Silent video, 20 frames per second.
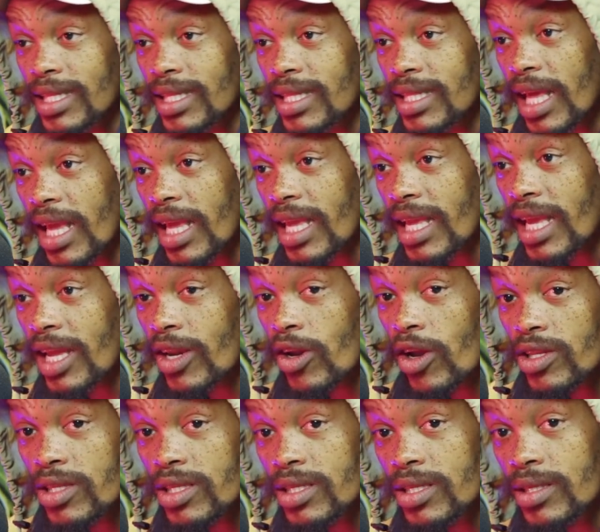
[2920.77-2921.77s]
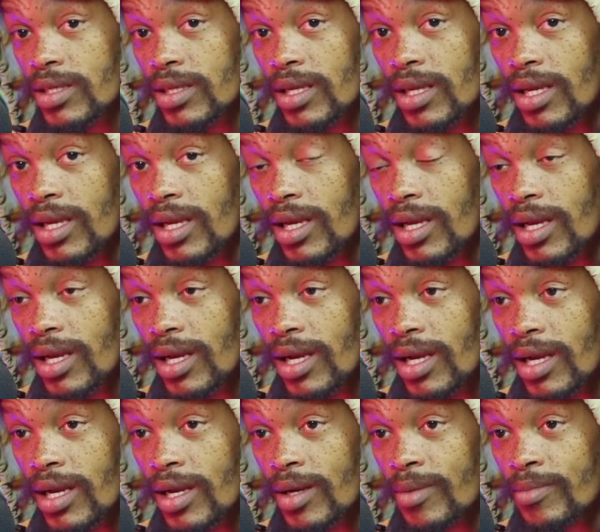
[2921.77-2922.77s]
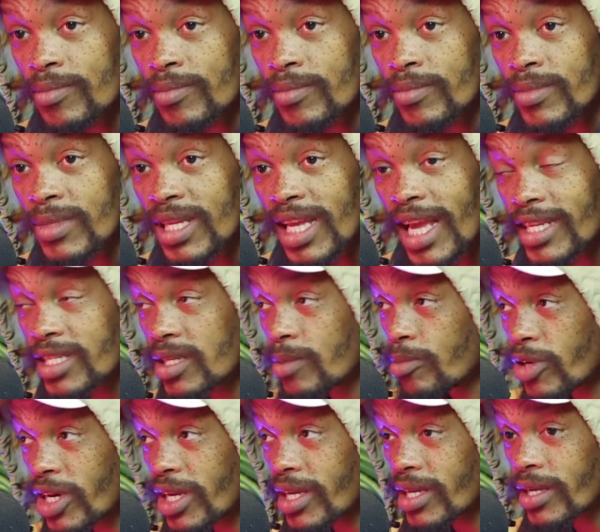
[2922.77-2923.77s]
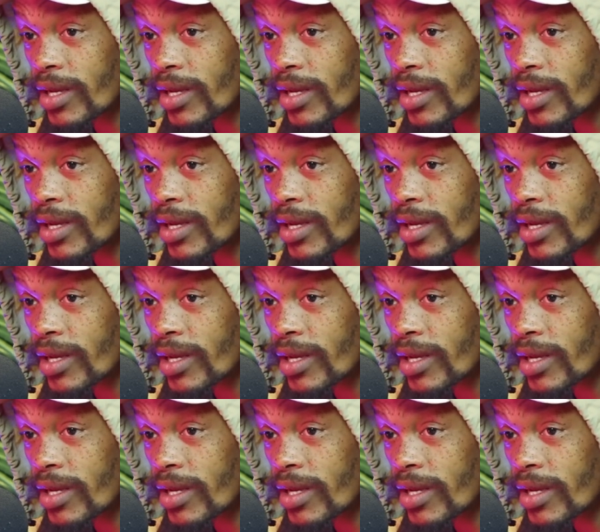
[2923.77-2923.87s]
they cannot catch a break.